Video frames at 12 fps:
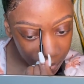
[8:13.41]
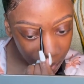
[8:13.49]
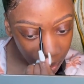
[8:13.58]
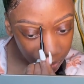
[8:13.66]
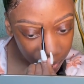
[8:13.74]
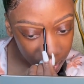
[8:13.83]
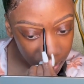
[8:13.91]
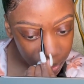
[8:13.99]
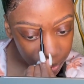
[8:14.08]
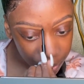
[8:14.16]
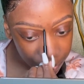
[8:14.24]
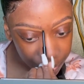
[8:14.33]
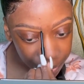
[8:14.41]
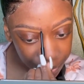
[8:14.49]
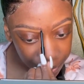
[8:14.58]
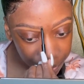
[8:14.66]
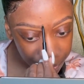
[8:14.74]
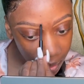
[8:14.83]
I really do.
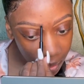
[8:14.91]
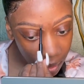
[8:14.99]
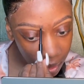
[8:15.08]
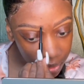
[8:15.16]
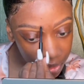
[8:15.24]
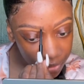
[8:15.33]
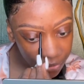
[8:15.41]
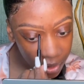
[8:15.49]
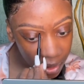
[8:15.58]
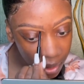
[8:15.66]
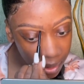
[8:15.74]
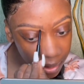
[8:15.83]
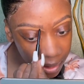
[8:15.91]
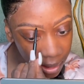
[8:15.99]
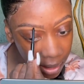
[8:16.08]
I just feel like